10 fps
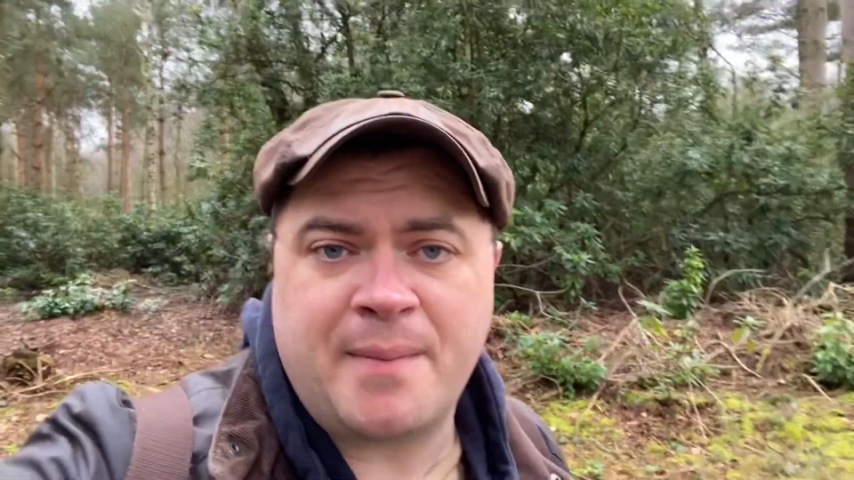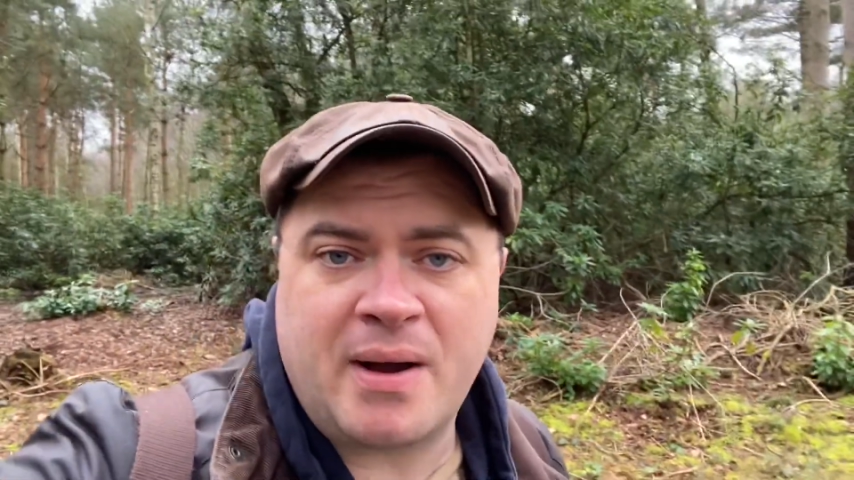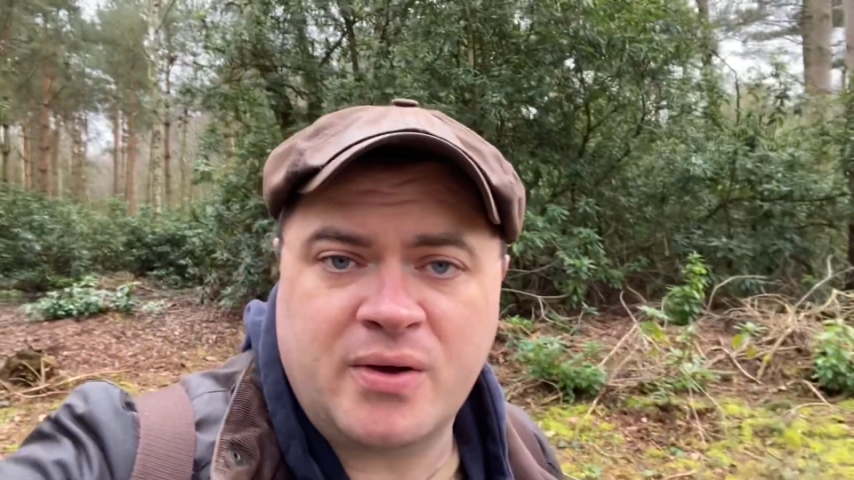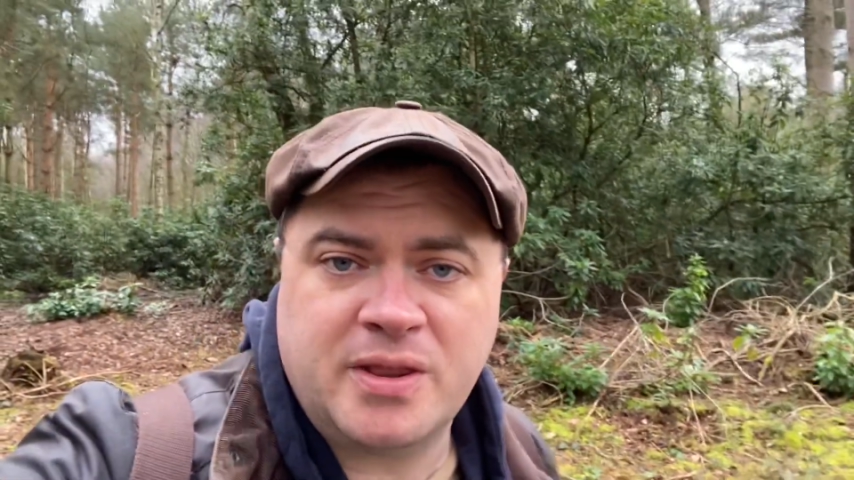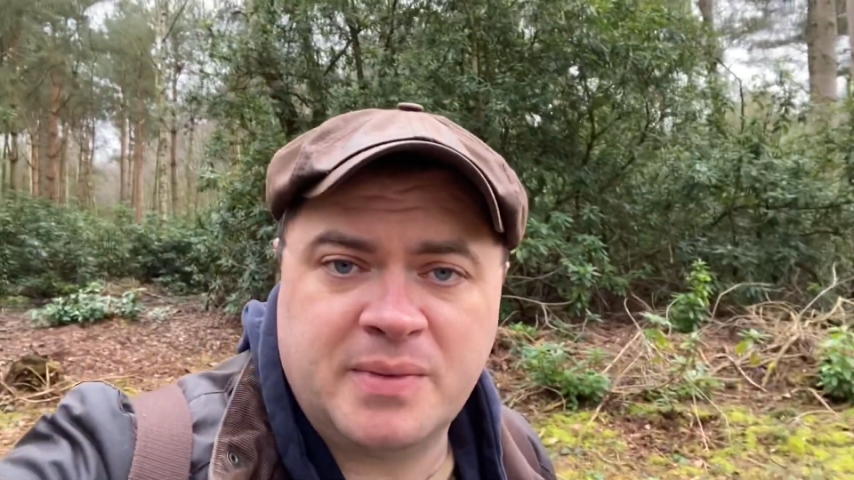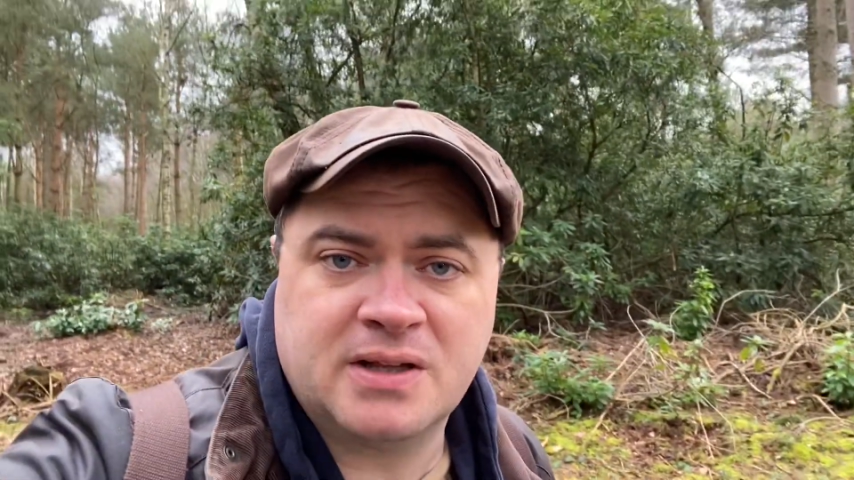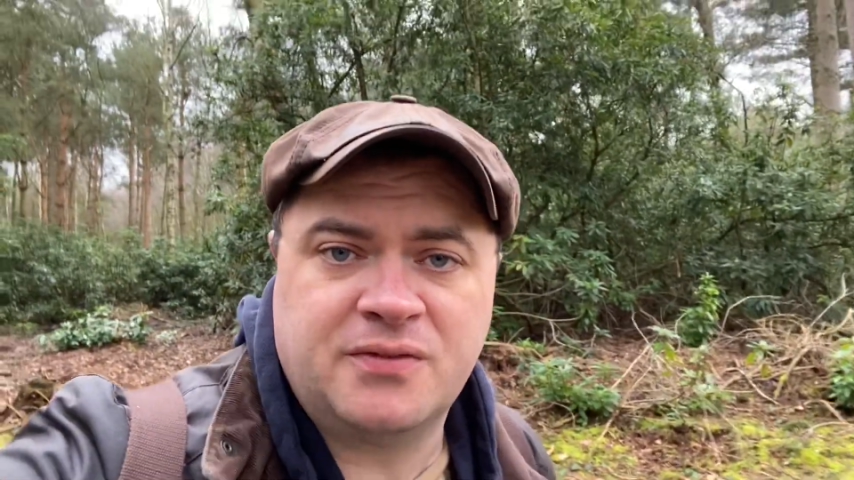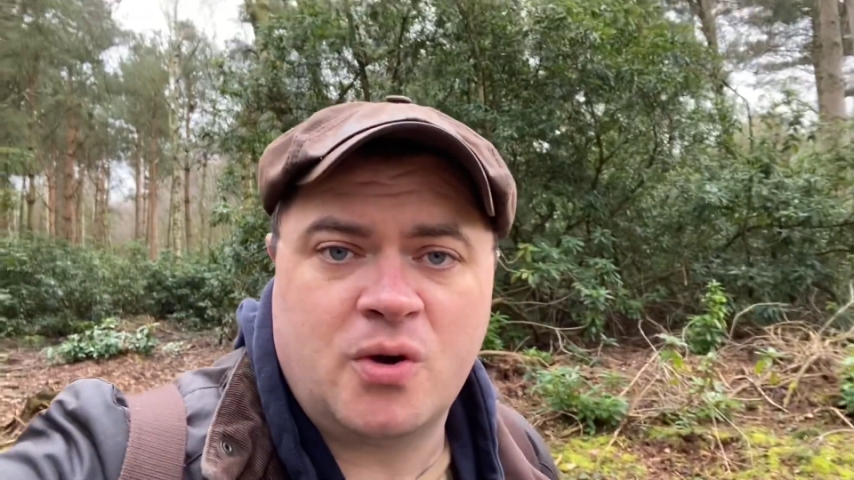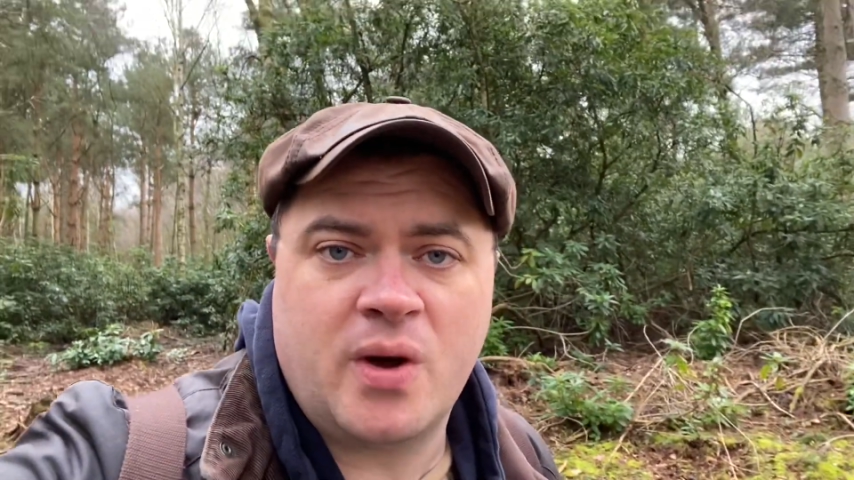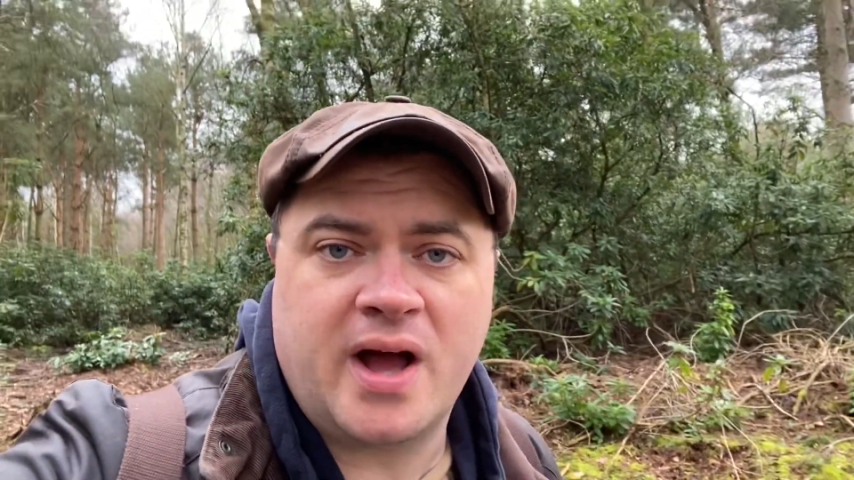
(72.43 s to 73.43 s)
I'm out in the middle of
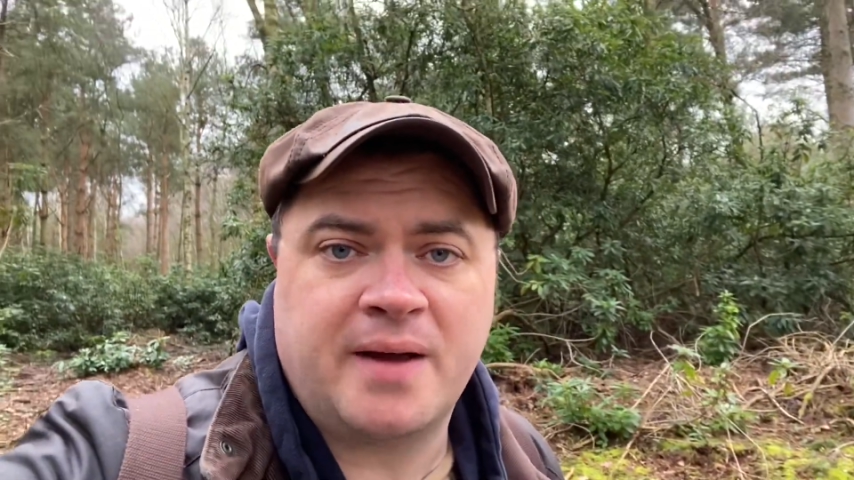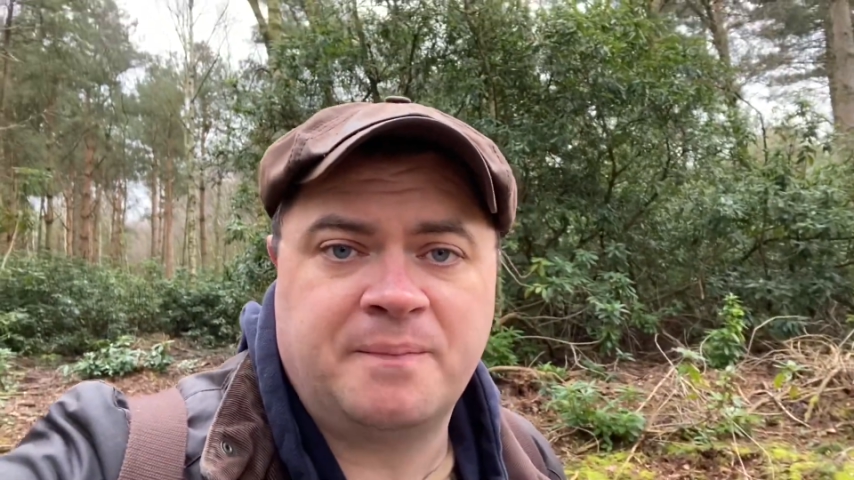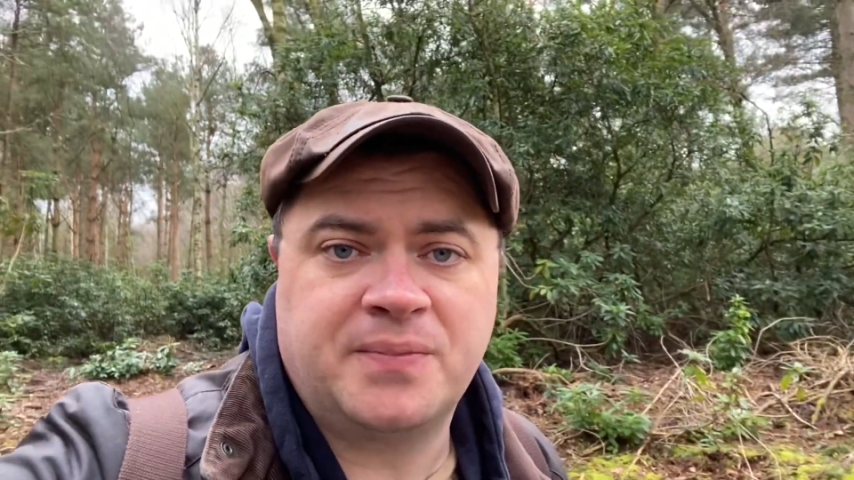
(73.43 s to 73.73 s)
nowhere